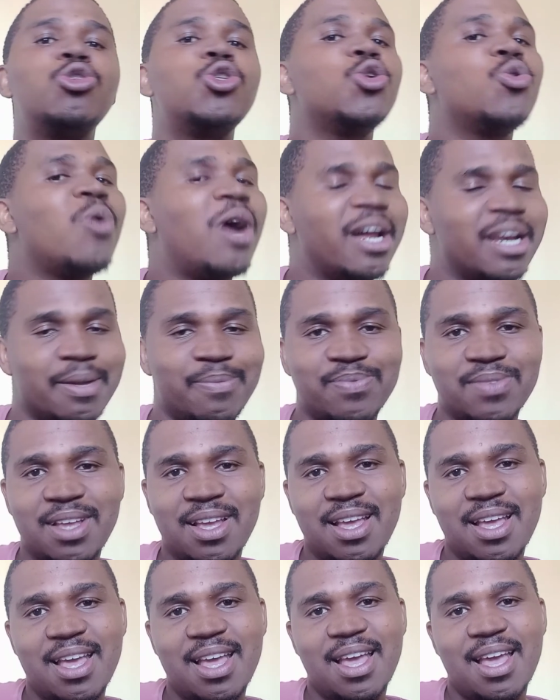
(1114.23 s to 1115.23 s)
2-1,
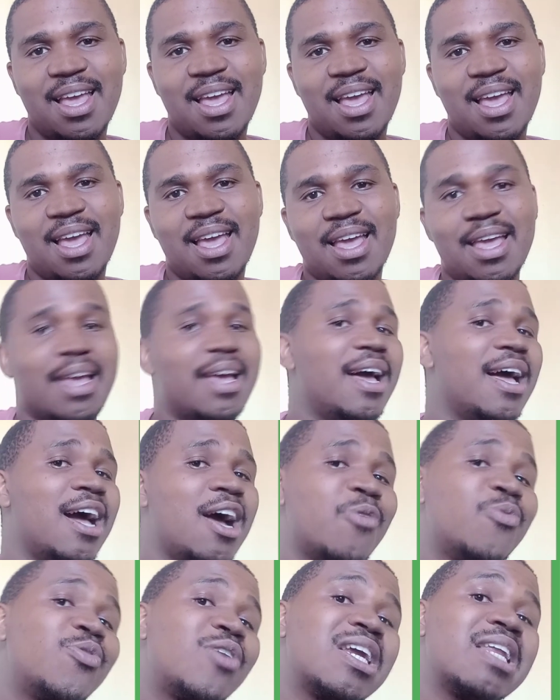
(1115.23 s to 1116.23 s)

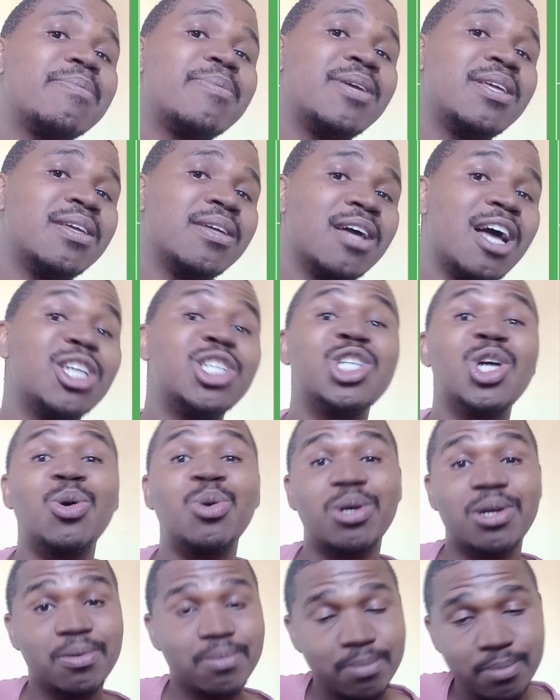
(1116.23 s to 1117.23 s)
we're going to be a
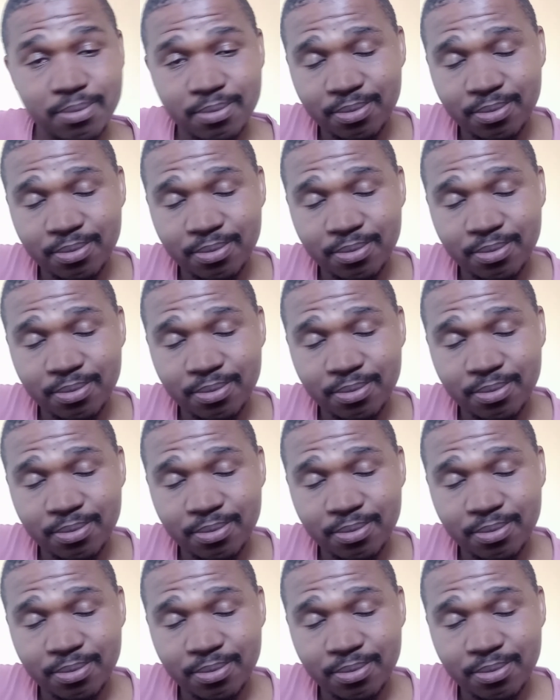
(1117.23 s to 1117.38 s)
joke.